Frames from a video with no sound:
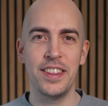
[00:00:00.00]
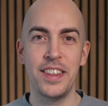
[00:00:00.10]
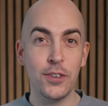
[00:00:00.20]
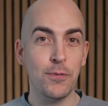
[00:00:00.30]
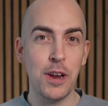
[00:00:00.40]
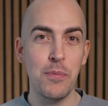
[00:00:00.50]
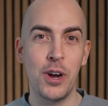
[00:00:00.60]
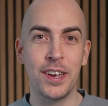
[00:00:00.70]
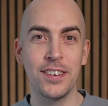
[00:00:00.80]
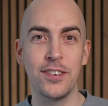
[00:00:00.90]
This
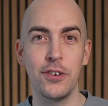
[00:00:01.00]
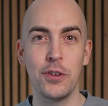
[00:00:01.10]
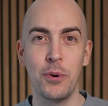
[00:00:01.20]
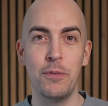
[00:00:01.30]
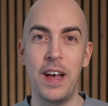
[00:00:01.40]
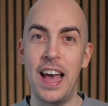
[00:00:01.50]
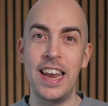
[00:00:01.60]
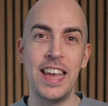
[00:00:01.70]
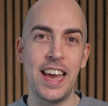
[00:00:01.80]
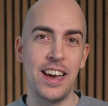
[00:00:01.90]
framework is suitable for
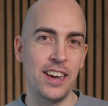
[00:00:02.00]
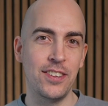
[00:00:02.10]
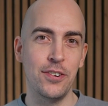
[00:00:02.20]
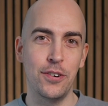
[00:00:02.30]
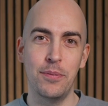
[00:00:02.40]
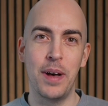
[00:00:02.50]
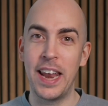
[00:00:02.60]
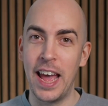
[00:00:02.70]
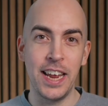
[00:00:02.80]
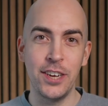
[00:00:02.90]
any AI tool
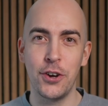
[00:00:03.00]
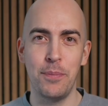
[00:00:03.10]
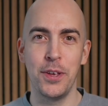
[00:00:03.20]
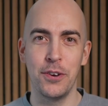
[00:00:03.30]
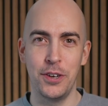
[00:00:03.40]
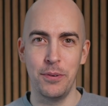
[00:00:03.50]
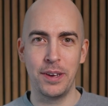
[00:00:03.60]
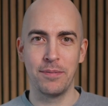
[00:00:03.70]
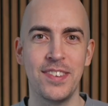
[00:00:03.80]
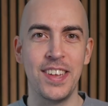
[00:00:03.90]
and any job that you're doing.
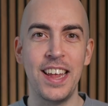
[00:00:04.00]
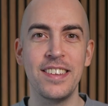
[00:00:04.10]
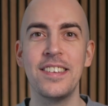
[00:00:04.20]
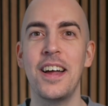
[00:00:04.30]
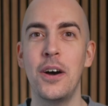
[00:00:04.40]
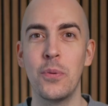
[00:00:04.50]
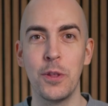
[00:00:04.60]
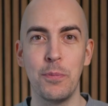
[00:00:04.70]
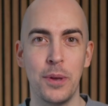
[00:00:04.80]
So let's start with